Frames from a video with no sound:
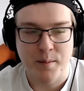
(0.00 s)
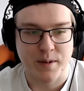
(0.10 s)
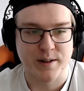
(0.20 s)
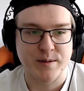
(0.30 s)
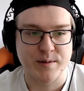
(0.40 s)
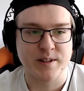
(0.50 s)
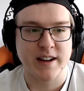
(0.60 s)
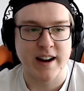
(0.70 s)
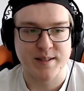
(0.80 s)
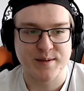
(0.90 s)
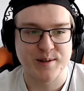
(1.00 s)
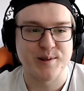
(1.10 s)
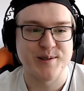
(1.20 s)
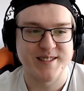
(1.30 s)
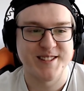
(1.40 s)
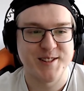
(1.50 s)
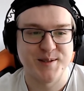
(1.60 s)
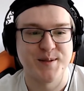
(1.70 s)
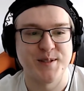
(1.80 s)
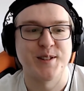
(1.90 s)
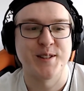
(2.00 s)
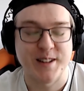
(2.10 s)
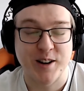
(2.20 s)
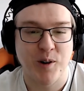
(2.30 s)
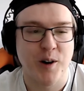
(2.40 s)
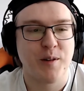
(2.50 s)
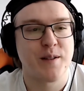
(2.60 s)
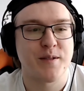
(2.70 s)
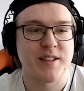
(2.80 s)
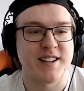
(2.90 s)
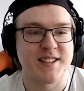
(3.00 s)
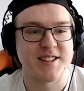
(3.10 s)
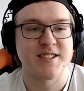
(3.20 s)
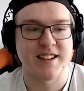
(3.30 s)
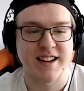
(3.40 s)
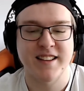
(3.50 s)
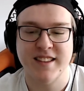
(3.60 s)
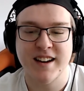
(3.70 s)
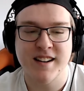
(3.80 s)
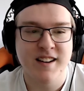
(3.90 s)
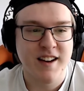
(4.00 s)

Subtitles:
But that was a really kind of cool and surreal feeling to like qualify for that and still like get that.